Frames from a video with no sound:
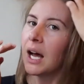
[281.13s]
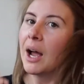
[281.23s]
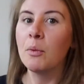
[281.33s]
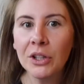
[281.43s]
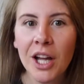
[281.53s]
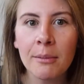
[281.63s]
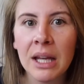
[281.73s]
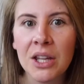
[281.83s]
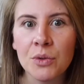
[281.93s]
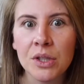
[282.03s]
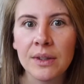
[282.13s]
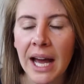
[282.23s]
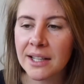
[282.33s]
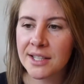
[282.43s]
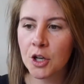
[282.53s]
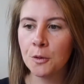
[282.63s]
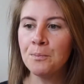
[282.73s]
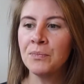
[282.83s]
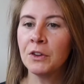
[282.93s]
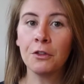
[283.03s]
I will not make you do that. So
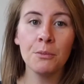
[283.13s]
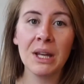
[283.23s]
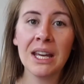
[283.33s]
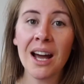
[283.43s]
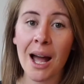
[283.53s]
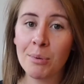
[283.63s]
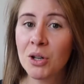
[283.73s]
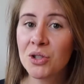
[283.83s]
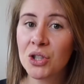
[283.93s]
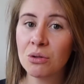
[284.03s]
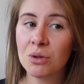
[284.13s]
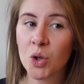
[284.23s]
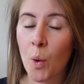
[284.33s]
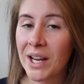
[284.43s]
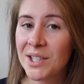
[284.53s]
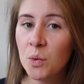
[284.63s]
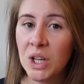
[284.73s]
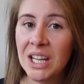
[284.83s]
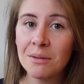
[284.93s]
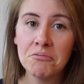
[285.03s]
for me, I post twice a
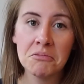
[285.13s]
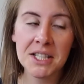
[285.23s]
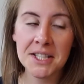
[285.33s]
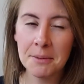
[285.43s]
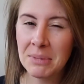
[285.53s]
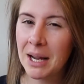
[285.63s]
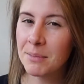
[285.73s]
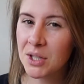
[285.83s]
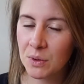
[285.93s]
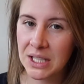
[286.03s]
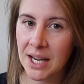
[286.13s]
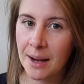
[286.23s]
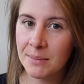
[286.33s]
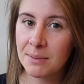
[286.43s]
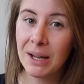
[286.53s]
week, sometimes 3 times.